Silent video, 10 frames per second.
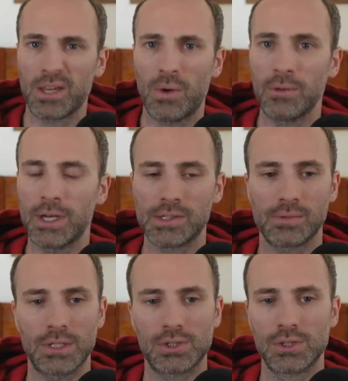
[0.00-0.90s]
like, why would I
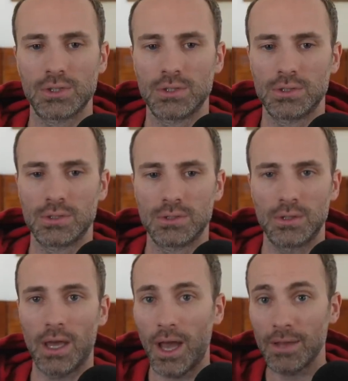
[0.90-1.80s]
switch?
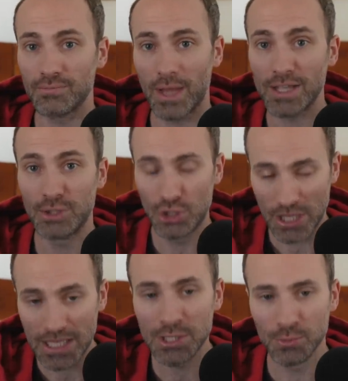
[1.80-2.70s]
I, I, I
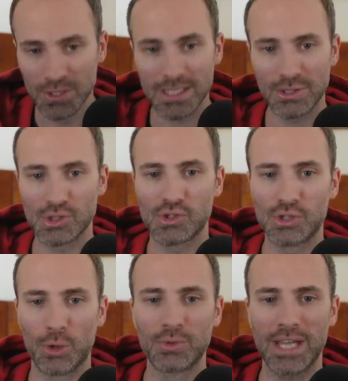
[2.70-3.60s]
genuinely
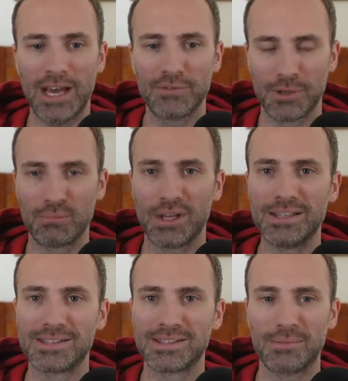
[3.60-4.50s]
just don't have
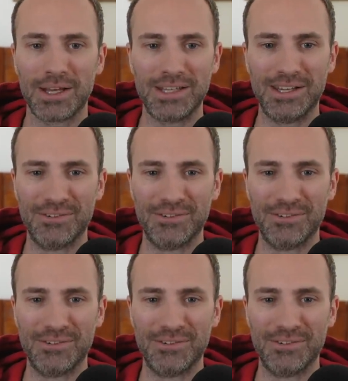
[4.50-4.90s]
complaints about